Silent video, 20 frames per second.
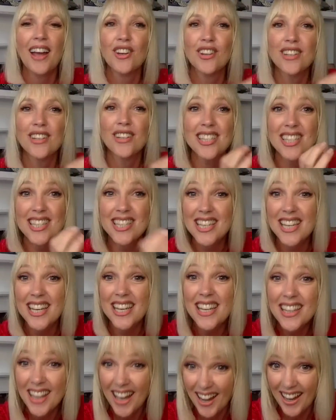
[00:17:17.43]
I could
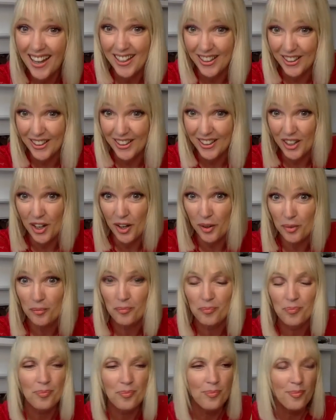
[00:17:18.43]
see that in you.